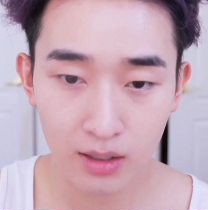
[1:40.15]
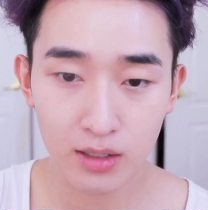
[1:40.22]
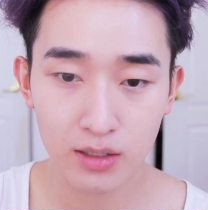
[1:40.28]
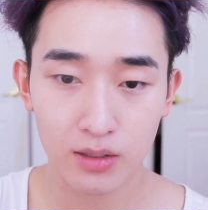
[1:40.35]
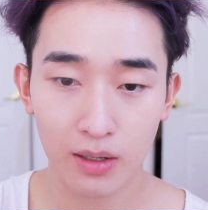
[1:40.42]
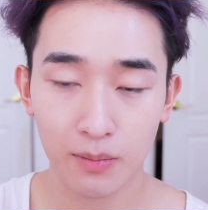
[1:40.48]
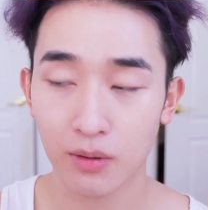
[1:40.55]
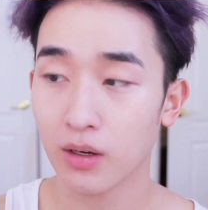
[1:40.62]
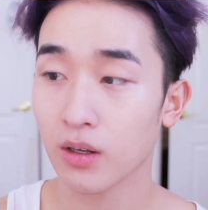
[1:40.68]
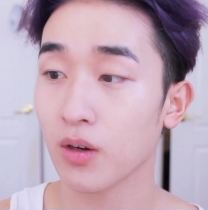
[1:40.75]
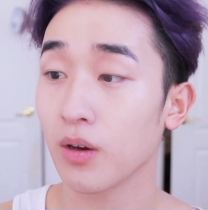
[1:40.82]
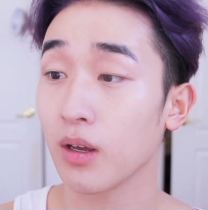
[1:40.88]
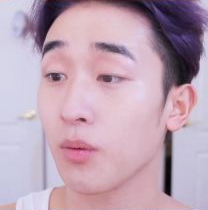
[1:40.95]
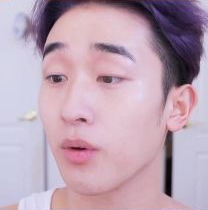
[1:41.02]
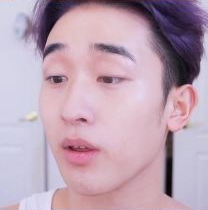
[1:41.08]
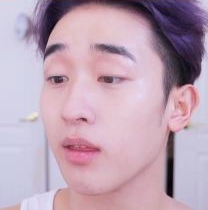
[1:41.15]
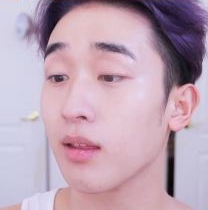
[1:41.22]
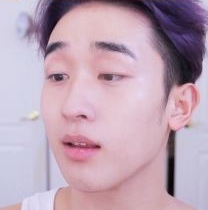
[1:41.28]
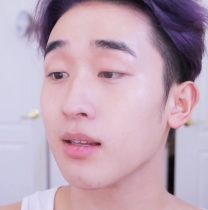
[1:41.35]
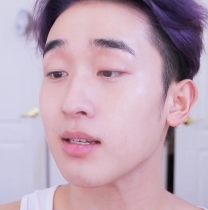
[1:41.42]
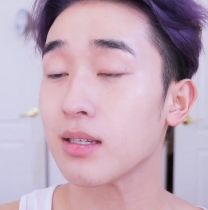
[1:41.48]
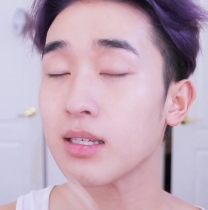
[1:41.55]
So I'm gonna go in
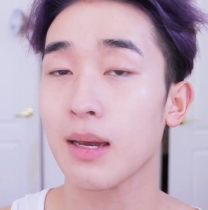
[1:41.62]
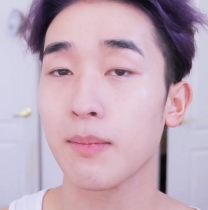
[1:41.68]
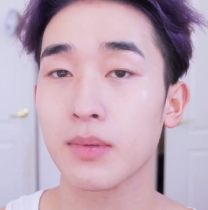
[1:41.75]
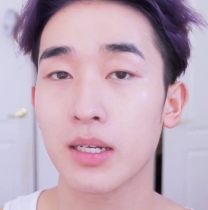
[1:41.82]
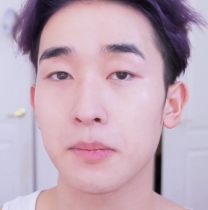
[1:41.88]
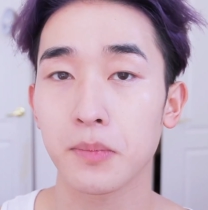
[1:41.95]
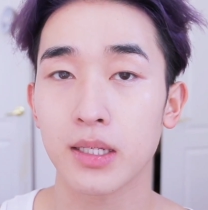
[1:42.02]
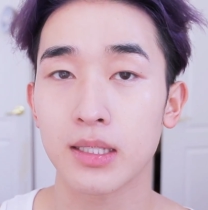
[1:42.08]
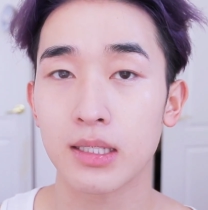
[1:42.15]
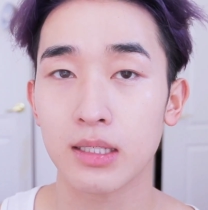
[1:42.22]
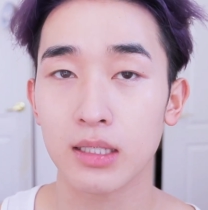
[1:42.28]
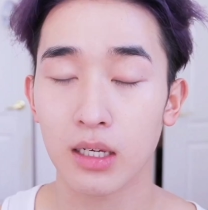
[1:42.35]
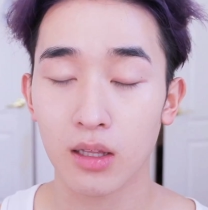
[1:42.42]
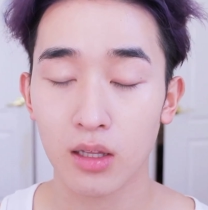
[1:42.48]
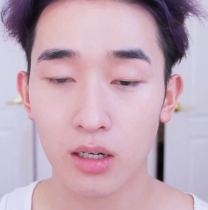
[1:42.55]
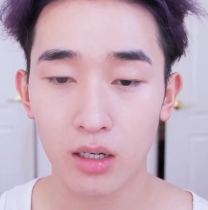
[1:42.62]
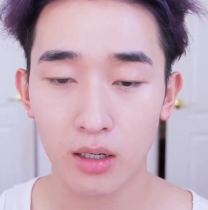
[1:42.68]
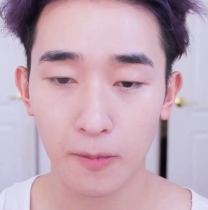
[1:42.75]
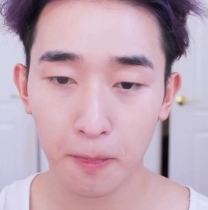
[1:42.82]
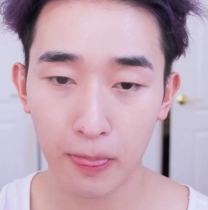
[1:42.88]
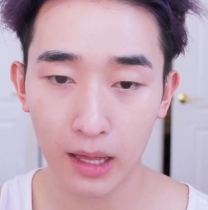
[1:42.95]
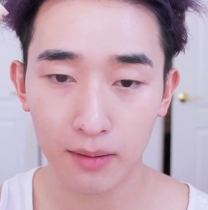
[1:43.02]
with the TheSaem Tip Concealer.
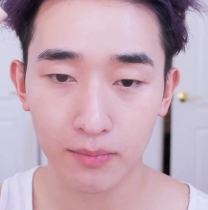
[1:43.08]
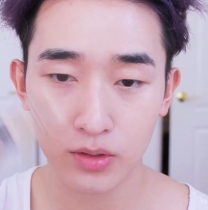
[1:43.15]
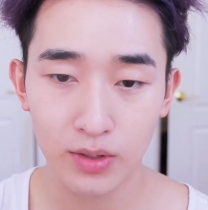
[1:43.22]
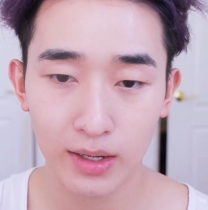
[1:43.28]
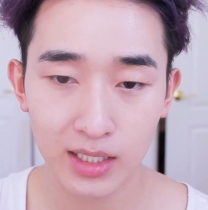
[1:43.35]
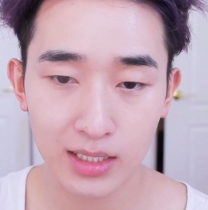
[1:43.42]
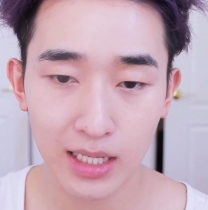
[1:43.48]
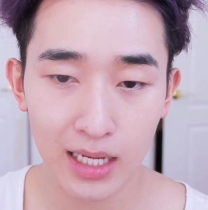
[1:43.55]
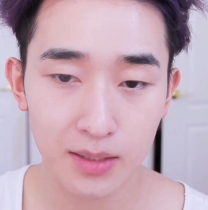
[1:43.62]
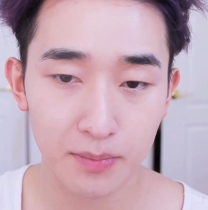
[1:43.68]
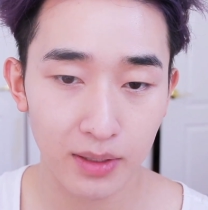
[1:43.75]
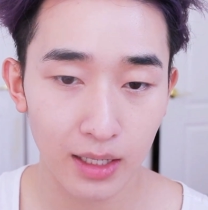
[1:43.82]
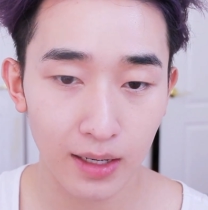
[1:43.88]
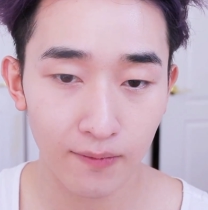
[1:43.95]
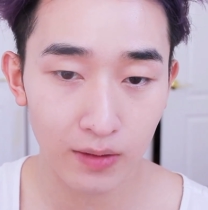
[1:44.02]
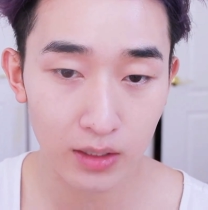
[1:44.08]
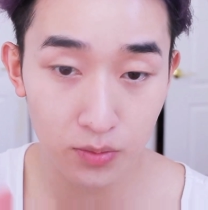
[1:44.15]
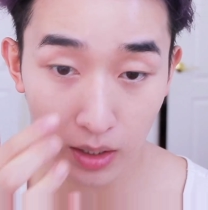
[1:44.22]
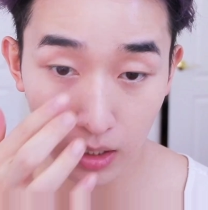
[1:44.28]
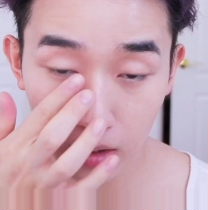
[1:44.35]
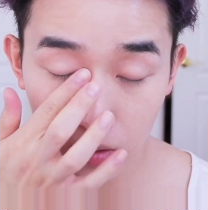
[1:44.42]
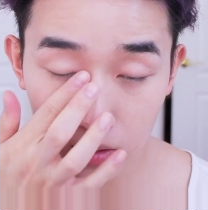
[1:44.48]
This one has SPF, that's
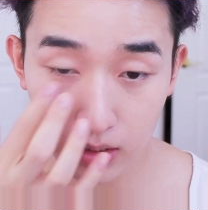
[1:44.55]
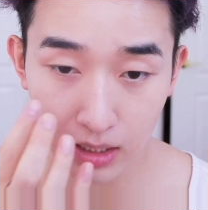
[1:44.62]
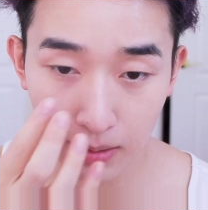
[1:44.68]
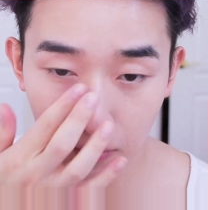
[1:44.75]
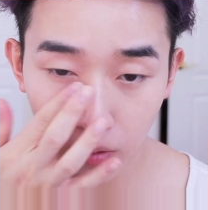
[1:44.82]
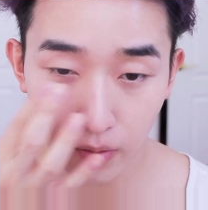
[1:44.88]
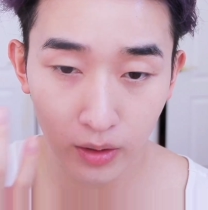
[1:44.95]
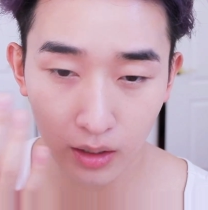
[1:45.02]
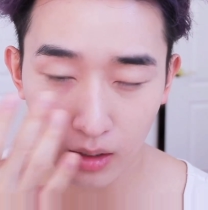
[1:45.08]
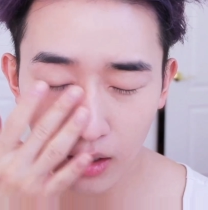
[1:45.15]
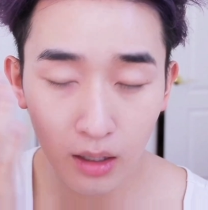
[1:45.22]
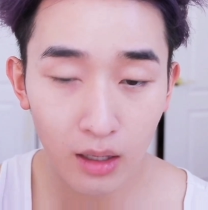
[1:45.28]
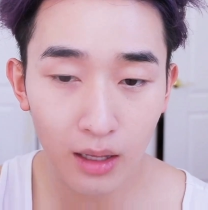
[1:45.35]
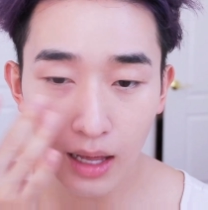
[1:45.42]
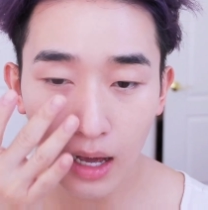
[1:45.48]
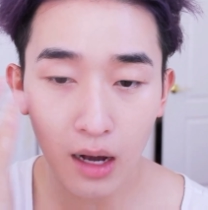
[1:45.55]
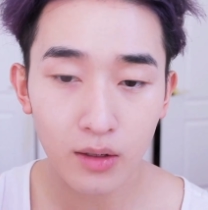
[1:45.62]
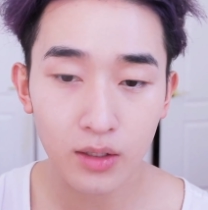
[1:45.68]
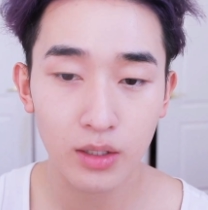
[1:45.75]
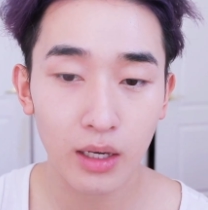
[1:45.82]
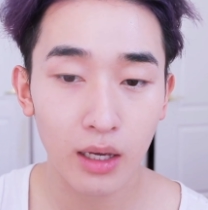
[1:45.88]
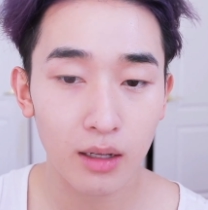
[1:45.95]
why I use it. I'm going out
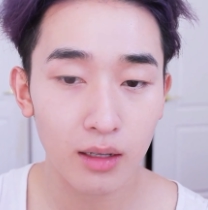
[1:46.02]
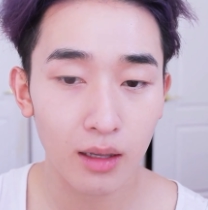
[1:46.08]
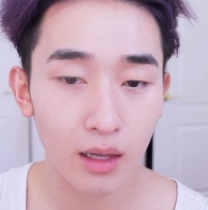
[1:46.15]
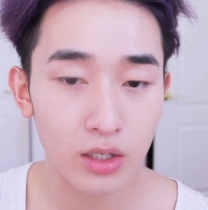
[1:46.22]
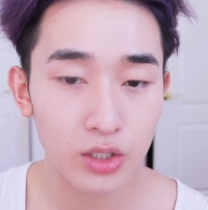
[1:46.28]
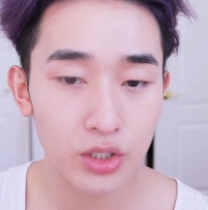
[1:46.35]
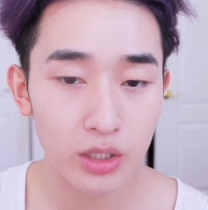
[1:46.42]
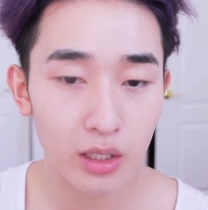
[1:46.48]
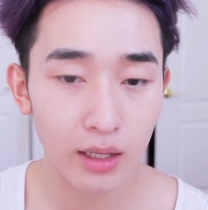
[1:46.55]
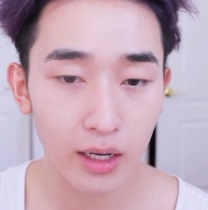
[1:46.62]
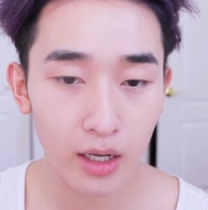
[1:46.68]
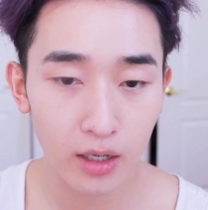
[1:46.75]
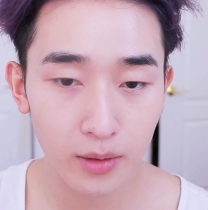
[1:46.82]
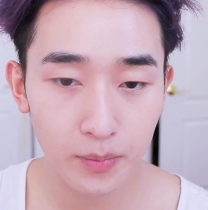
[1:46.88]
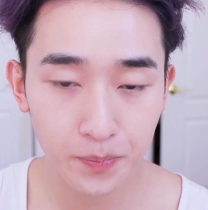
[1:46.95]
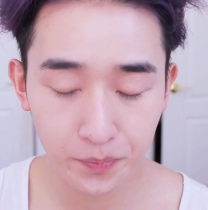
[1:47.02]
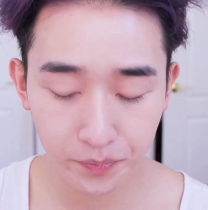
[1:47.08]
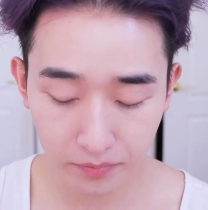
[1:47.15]
to get lunch later.